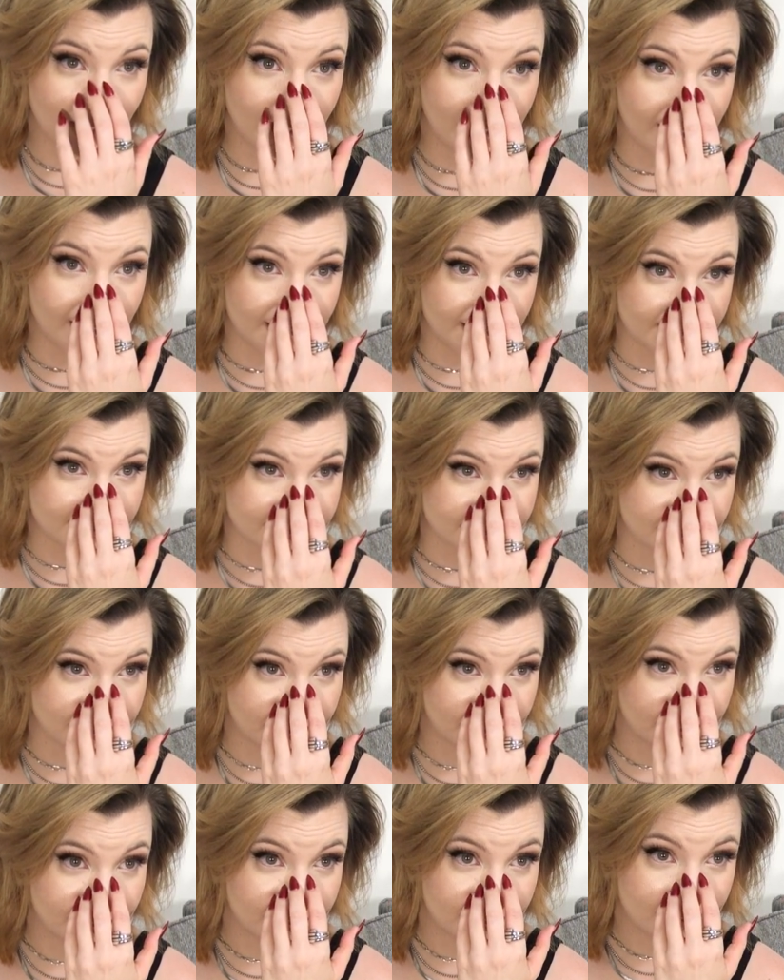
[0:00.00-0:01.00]
and
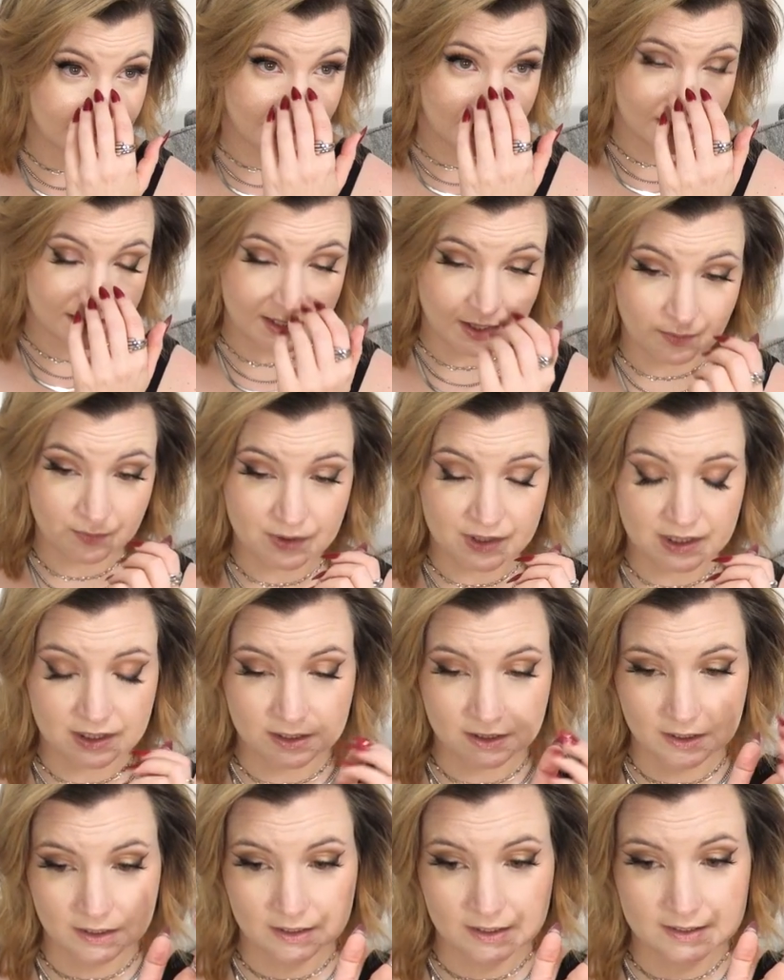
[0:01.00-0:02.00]
that we
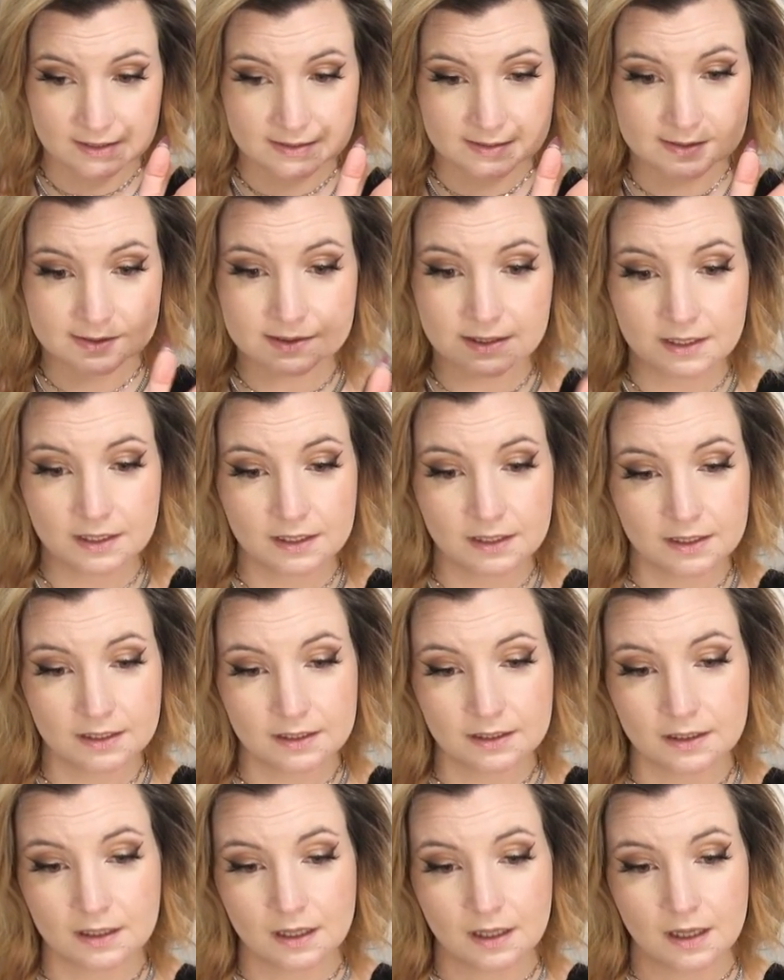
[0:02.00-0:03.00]
can
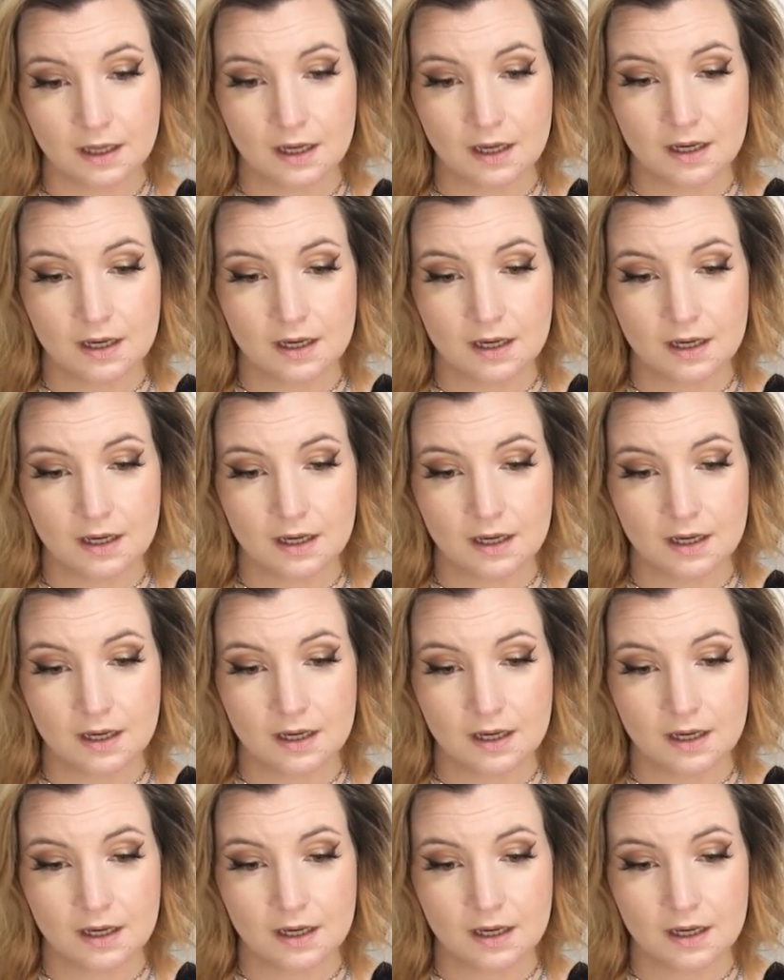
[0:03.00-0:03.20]
see